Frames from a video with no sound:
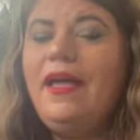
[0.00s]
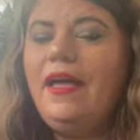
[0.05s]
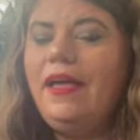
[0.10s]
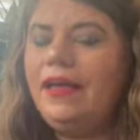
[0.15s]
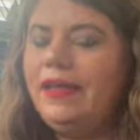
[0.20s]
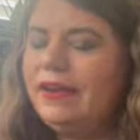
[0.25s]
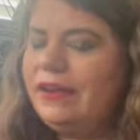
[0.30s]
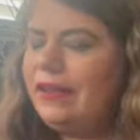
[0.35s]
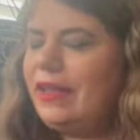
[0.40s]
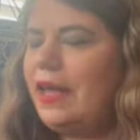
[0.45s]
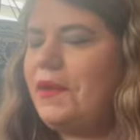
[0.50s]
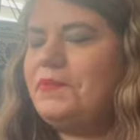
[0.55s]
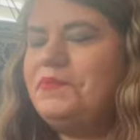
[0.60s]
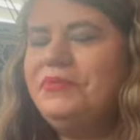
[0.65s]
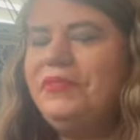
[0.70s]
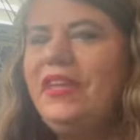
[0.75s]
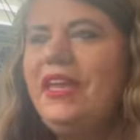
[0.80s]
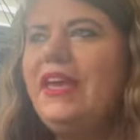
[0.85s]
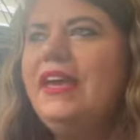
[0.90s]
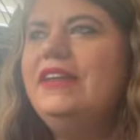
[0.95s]
And yeah,
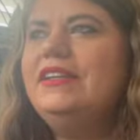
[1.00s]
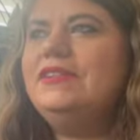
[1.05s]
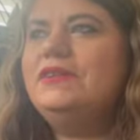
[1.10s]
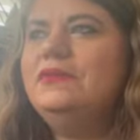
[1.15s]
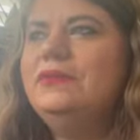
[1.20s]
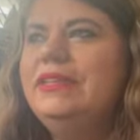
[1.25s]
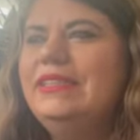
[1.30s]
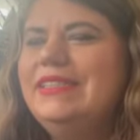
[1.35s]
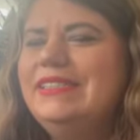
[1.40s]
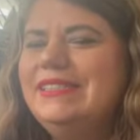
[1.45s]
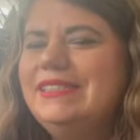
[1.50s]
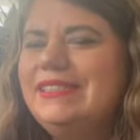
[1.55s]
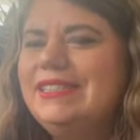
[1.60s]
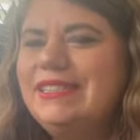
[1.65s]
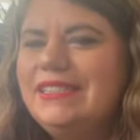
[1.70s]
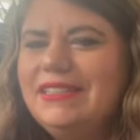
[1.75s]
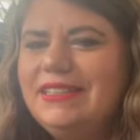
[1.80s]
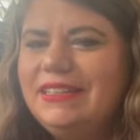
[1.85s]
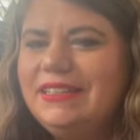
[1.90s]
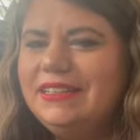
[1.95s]
it
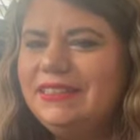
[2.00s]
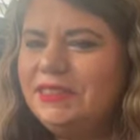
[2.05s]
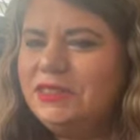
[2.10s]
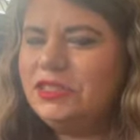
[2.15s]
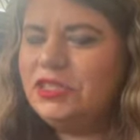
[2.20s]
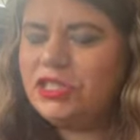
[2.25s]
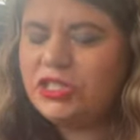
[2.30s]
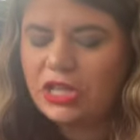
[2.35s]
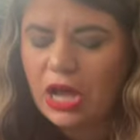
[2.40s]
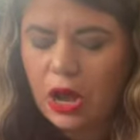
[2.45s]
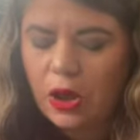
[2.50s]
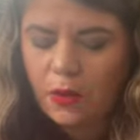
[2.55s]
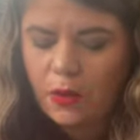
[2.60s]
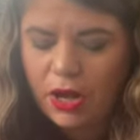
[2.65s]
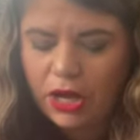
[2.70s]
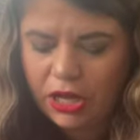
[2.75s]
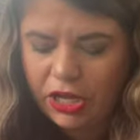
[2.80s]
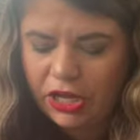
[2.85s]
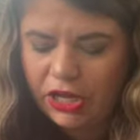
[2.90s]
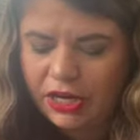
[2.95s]
was
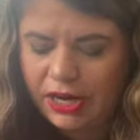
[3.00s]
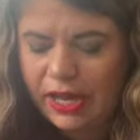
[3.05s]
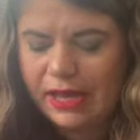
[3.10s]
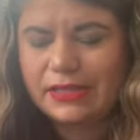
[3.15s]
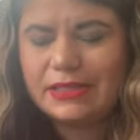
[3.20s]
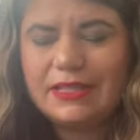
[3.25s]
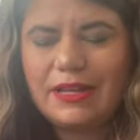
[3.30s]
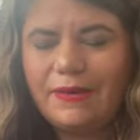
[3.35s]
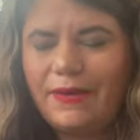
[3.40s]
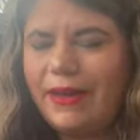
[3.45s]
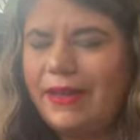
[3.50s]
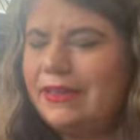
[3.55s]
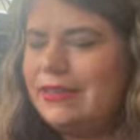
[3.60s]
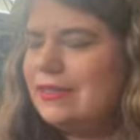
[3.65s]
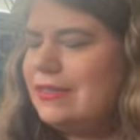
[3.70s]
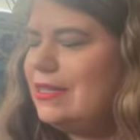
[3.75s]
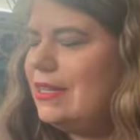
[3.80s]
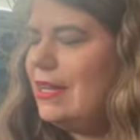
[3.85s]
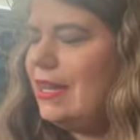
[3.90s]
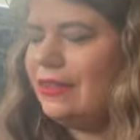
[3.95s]
so good and so
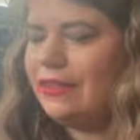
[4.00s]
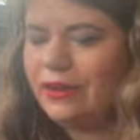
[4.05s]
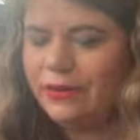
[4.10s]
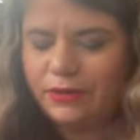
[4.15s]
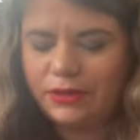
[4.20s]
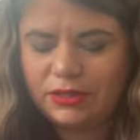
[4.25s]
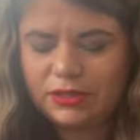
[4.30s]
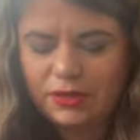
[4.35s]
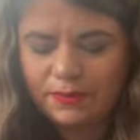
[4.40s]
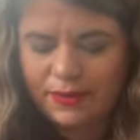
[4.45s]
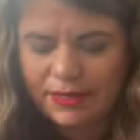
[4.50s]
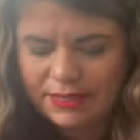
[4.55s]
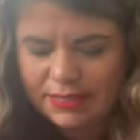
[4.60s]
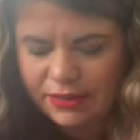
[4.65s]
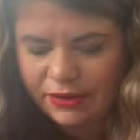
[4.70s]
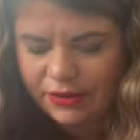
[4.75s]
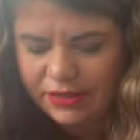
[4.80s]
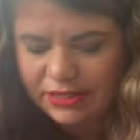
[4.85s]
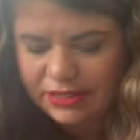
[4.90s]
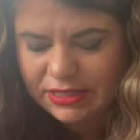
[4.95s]
angsty and there were so many
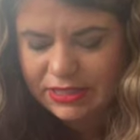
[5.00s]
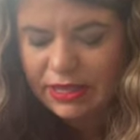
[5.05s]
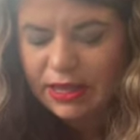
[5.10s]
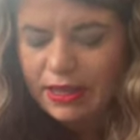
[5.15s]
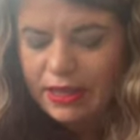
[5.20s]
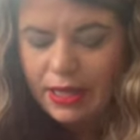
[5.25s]
secrets.